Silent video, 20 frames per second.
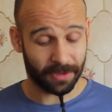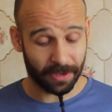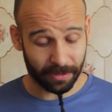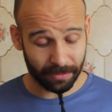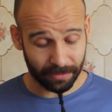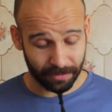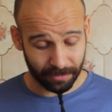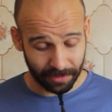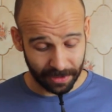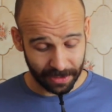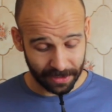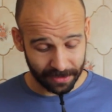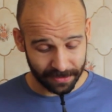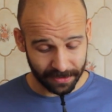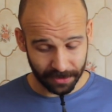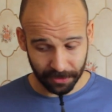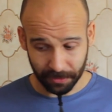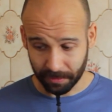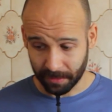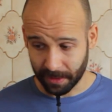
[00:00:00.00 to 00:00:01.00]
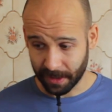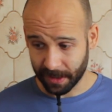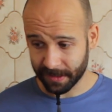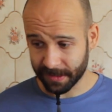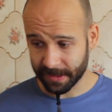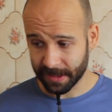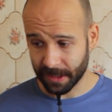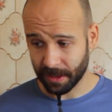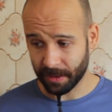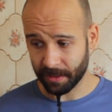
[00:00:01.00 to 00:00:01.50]
don't really suit me,
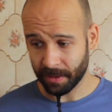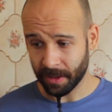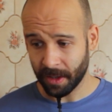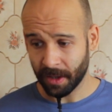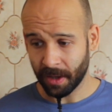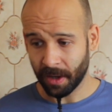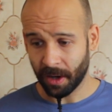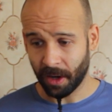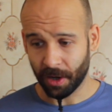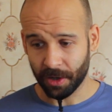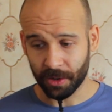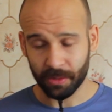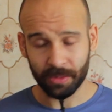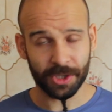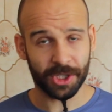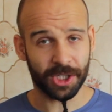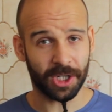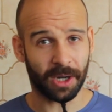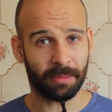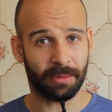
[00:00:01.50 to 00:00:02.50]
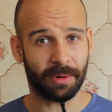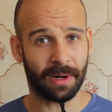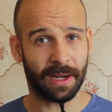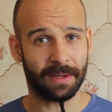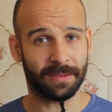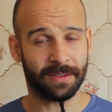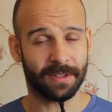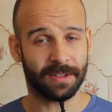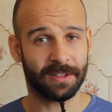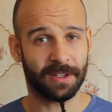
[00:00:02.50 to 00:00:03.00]
so I always shop
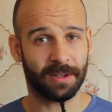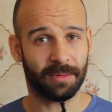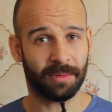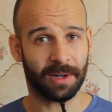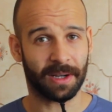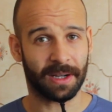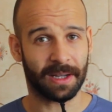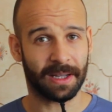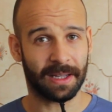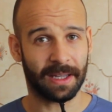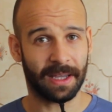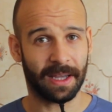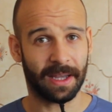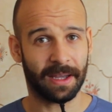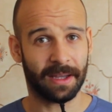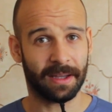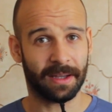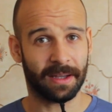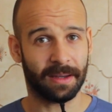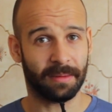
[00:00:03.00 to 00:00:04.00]
around to see what I can get